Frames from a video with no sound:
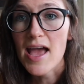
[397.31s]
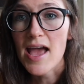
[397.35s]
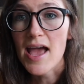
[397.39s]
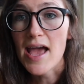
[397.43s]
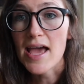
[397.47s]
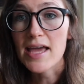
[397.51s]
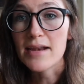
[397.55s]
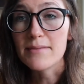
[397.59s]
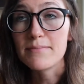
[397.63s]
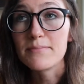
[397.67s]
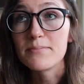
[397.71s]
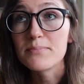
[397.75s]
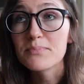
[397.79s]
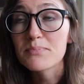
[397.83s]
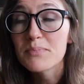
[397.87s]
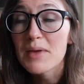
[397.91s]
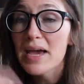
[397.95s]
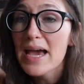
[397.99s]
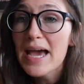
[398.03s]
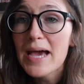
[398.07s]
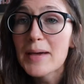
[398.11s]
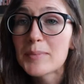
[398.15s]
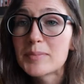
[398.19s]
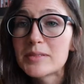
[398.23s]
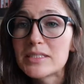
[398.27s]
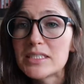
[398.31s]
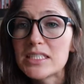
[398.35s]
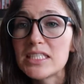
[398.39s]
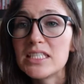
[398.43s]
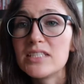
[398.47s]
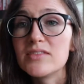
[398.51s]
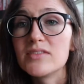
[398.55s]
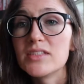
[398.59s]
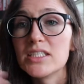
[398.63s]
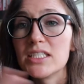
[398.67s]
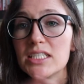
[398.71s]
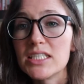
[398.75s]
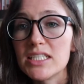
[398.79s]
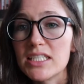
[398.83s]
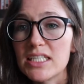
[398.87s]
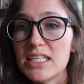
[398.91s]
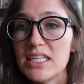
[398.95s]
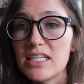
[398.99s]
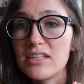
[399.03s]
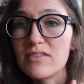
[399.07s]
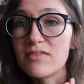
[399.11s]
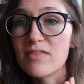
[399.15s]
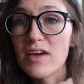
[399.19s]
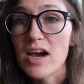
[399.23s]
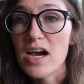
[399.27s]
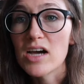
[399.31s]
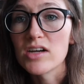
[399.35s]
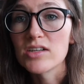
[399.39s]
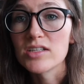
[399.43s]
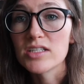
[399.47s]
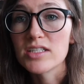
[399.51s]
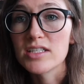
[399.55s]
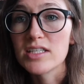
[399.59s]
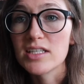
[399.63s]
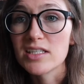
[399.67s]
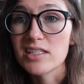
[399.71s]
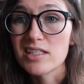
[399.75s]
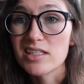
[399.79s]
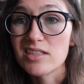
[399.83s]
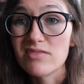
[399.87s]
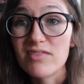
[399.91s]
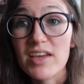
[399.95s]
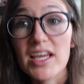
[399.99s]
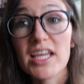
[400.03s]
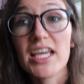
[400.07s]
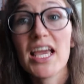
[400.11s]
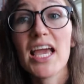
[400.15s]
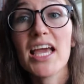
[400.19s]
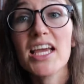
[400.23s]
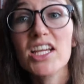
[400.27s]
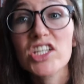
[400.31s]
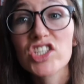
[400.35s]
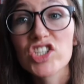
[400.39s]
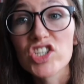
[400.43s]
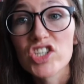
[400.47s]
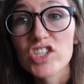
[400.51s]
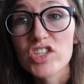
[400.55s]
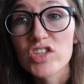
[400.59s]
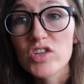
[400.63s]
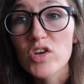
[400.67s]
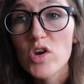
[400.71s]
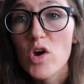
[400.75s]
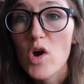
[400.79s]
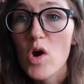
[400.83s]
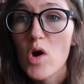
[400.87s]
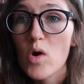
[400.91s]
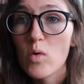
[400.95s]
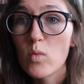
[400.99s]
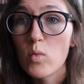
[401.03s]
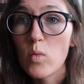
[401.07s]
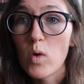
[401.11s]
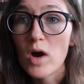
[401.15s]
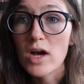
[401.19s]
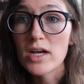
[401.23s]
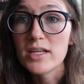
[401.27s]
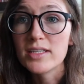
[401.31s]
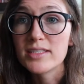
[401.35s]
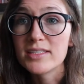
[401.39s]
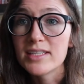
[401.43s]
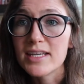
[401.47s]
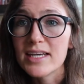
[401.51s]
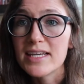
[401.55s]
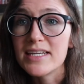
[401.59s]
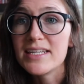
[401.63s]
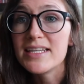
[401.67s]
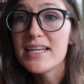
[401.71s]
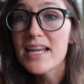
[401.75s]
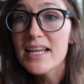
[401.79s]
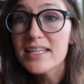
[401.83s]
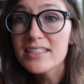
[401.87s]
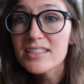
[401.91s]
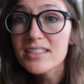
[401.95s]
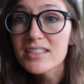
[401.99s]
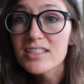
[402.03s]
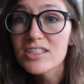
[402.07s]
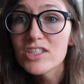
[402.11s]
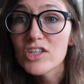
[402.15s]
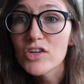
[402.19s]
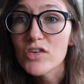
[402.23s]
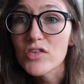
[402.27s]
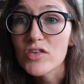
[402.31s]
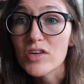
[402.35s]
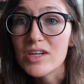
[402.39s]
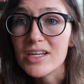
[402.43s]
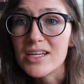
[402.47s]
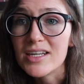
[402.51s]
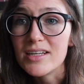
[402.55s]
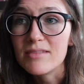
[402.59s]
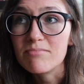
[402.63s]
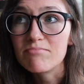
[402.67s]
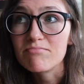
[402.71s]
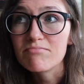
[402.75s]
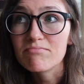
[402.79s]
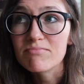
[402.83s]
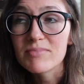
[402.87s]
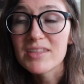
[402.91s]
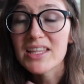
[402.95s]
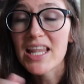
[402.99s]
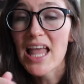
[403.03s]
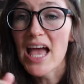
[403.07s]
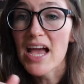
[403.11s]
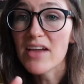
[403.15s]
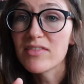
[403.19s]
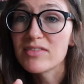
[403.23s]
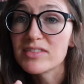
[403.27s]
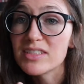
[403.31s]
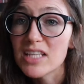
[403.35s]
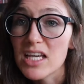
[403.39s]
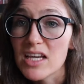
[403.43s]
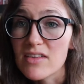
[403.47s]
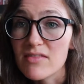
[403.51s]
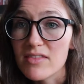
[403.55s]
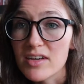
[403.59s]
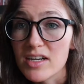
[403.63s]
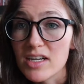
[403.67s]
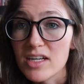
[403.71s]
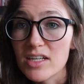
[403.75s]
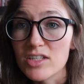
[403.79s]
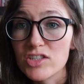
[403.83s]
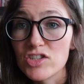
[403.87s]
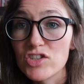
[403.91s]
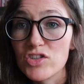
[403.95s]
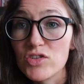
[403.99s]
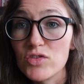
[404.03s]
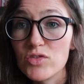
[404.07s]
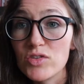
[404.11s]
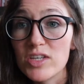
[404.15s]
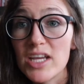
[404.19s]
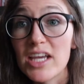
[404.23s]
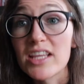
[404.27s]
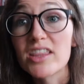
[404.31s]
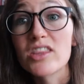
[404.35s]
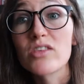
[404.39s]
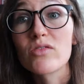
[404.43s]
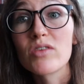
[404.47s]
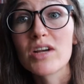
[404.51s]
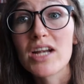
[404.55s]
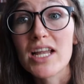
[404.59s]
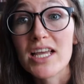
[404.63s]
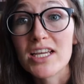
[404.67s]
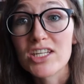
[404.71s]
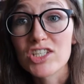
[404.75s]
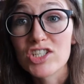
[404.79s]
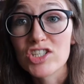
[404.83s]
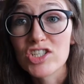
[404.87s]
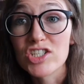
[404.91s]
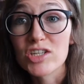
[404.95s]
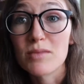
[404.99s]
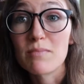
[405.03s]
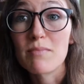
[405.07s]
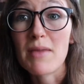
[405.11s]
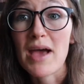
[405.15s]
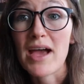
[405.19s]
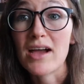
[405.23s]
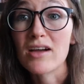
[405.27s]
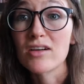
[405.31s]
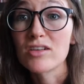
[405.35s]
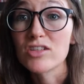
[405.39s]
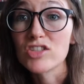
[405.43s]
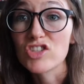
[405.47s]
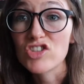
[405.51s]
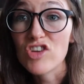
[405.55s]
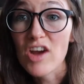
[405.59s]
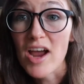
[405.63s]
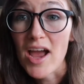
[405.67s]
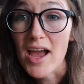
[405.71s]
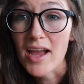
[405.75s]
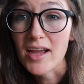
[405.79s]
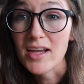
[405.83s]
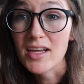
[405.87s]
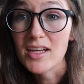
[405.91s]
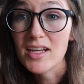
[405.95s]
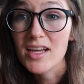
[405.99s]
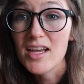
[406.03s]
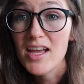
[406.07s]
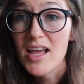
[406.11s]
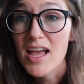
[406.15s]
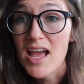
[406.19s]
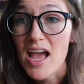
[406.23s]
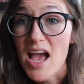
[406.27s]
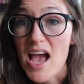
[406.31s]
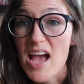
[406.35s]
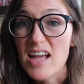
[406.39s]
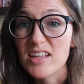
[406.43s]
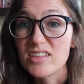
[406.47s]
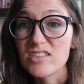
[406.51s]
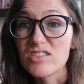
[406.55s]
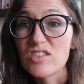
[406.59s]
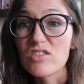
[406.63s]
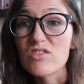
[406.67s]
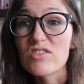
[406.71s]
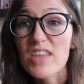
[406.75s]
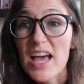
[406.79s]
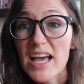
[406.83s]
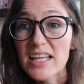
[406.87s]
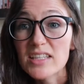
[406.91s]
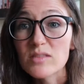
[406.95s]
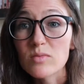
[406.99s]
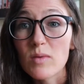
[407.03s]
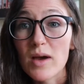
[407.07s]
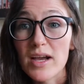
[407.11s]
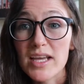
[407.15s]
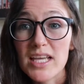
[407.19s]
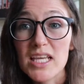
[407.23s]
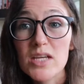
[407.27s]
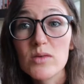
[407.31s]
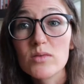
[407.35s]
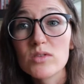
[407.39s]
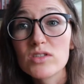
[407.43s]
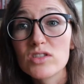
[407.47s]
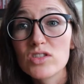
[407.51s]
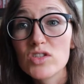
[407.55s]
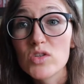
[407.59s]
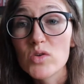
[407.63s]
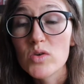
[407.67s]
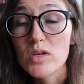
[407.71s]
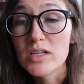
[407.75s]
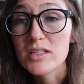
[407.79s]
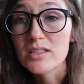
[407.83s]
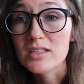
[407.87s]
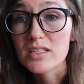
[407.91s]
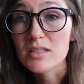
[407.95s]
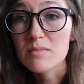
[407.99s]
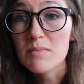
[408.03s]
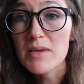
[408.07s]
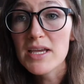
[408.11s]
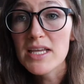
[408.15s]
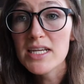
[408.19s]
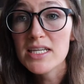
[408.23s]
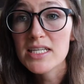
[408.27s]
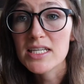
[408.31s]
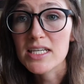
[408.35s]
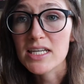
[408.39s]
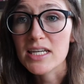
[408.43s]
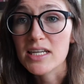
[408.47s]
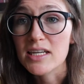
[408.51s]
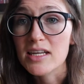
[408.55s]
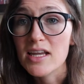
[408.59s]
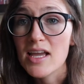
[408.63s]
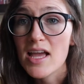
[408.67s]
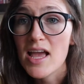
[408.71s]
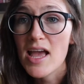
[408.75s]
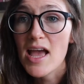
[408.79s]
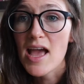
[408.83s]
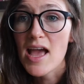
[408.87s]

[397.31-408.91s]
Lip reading: And perhaps even he found this vacation was a necessary lifesaver to get the relationship back on track. And so that's why he was doing the spending.